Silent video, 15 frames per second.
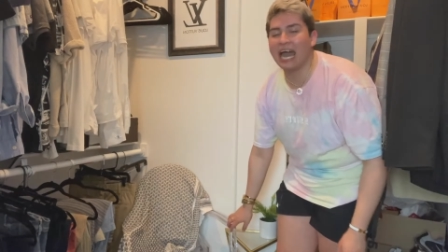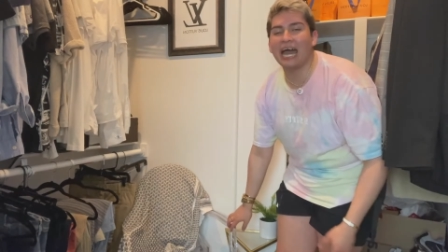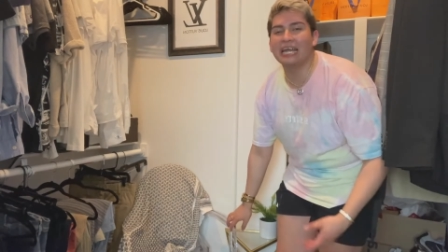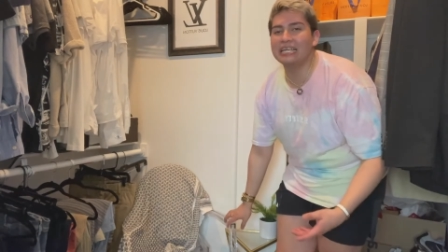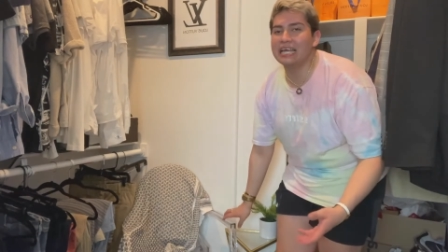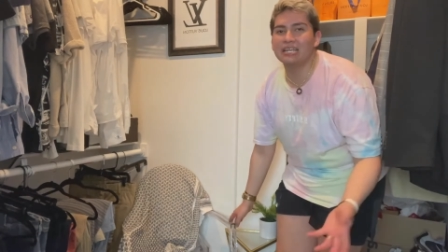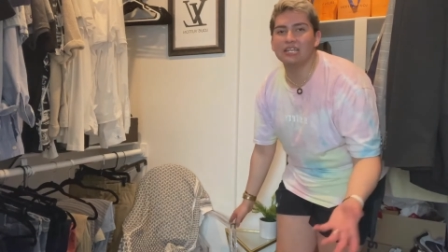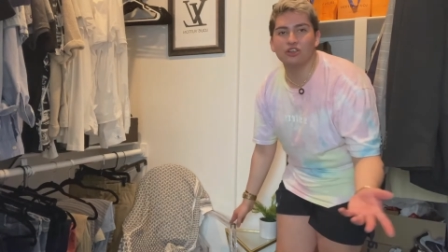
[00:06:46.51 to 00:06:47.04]

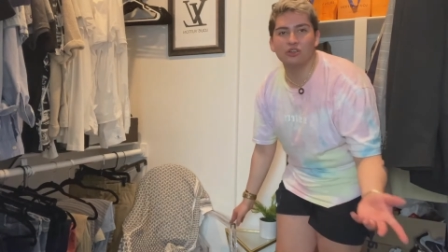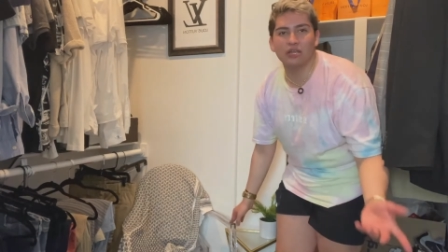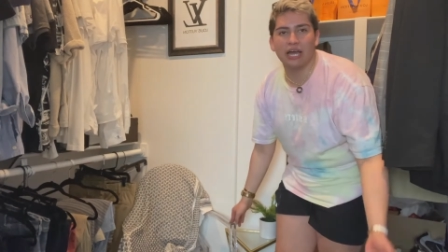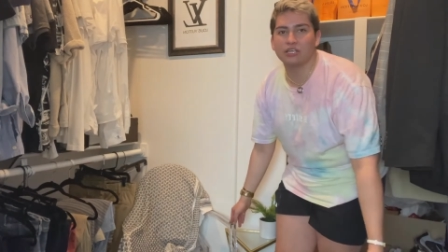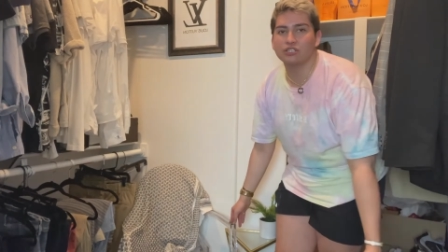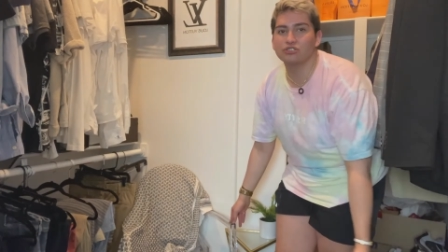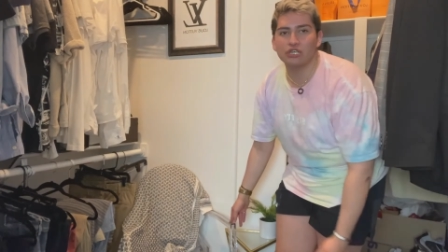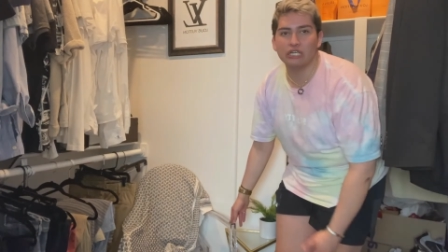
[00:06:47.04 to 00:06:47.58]
added that little
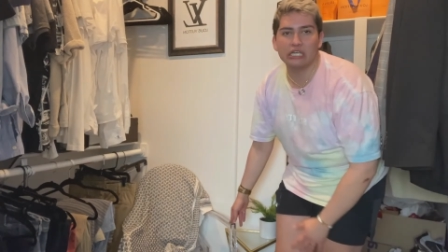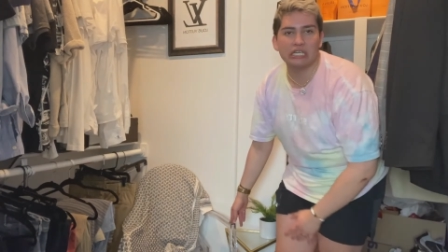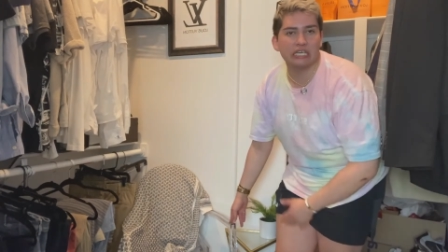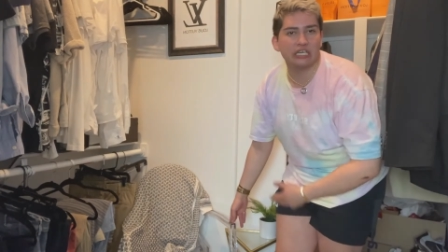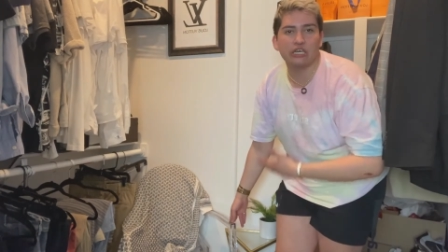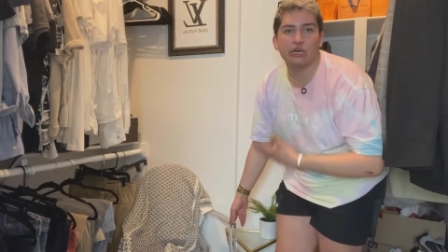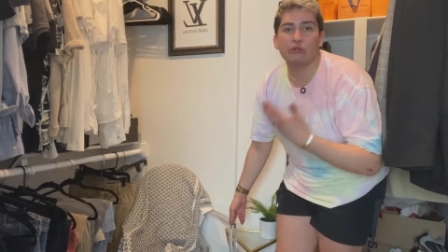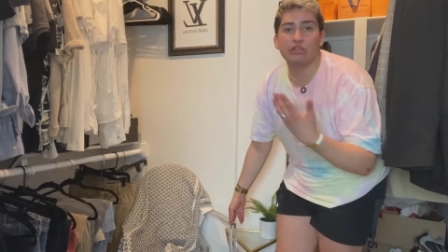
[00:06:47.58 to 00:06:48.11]
extra,
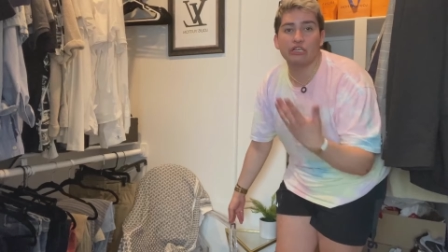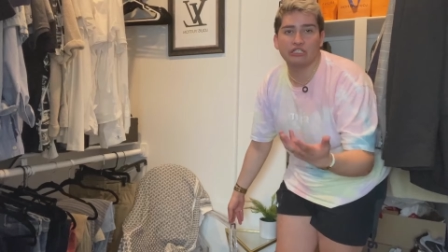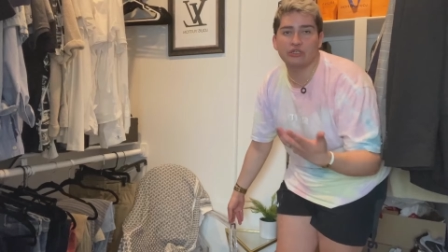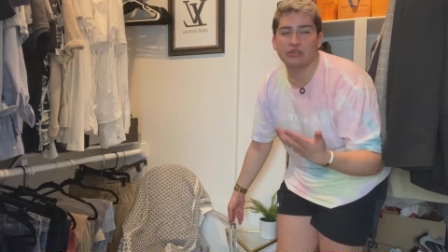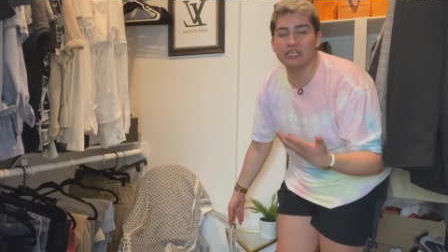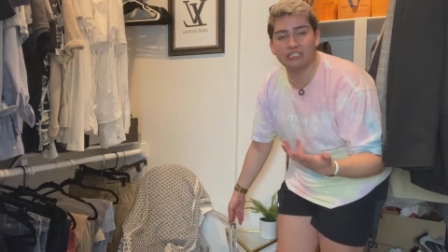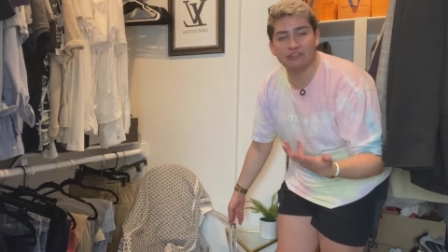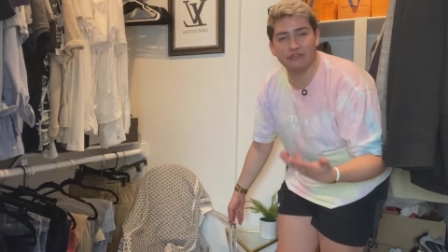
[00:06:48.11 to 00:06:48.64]
like, you know,
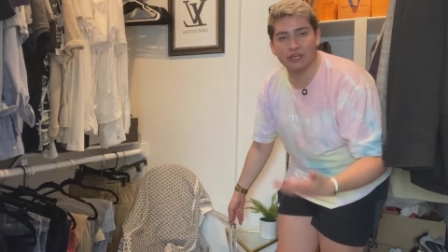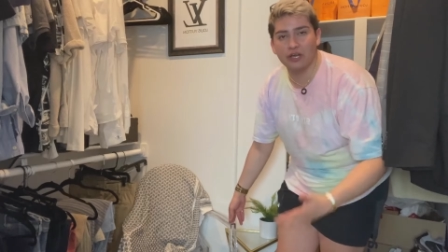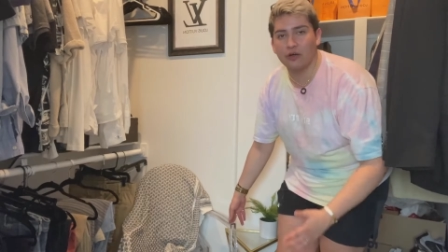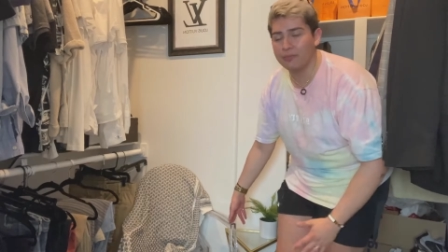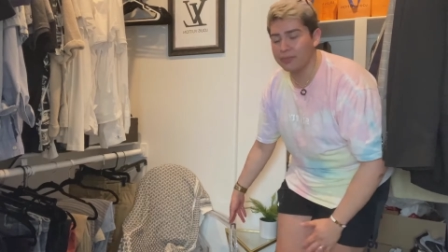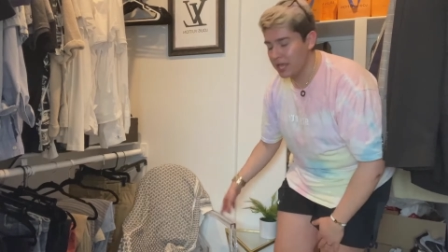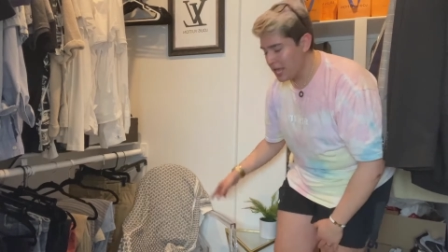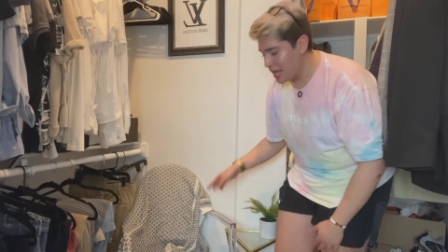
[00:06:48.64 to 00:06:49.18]
luxurious feel.